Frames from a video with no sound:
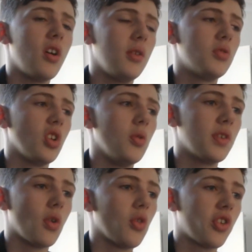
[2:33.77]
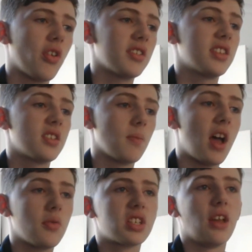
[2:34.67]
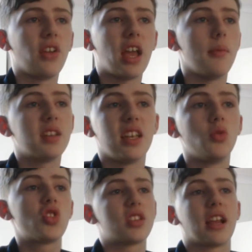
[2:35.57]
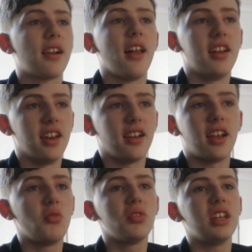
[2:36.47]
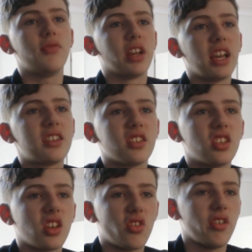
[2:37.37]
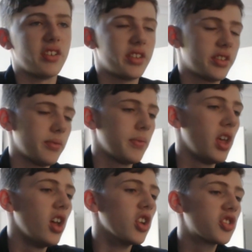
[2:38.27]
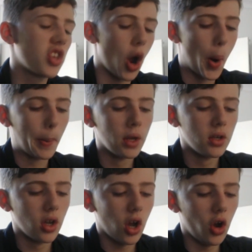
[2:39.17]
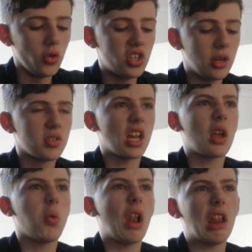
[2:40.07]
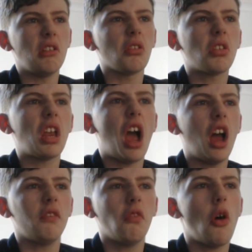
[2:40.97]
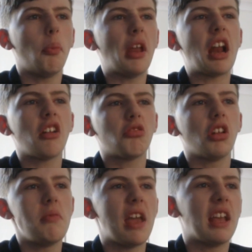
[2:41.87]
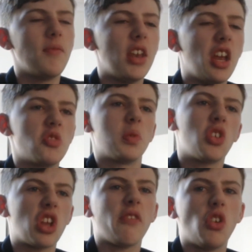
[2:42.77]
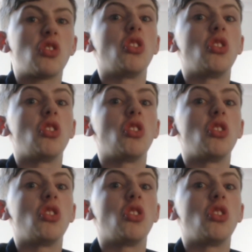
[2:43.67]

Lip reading: he would do with all the criticism that I was giving him is he would just decline it. Like, he wouldn't even listen to the criticism. So OG was like, well, you see, I've not been actually making videos because I've got a